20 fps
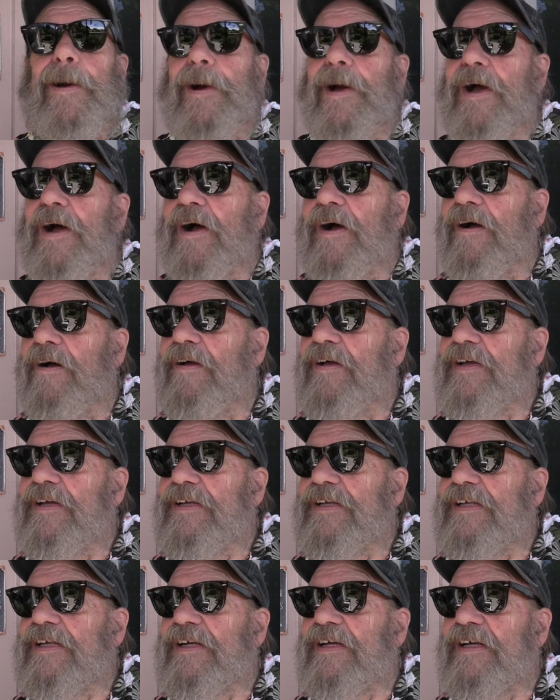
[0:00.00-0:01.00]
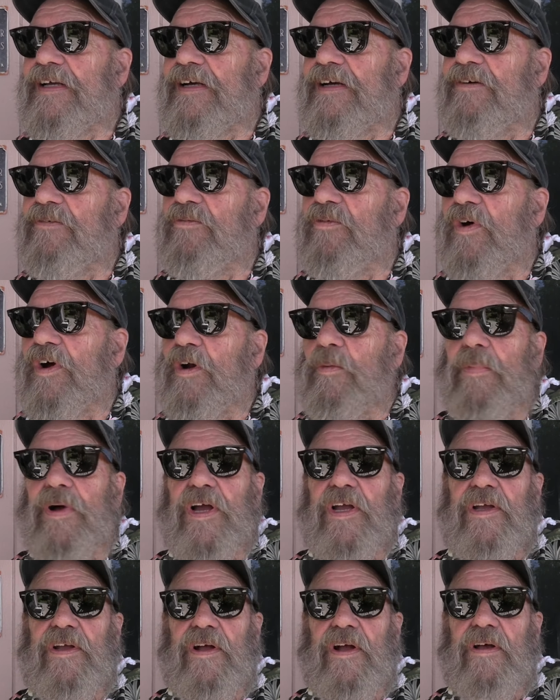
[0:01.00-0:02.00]
One of
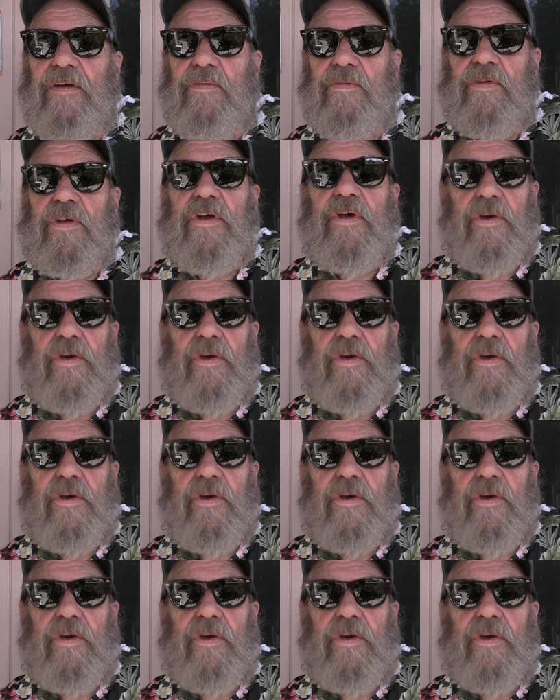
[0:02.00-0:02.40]
my